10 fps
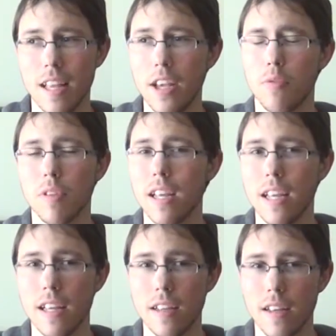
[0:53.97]

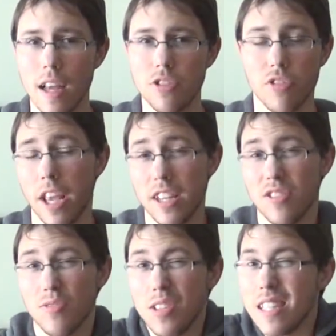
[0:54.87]
equally
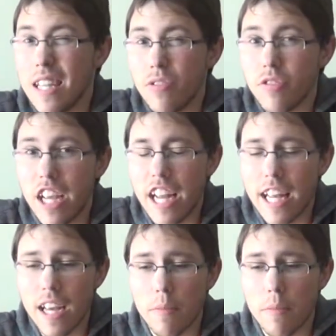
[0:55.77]
educational as entertaining.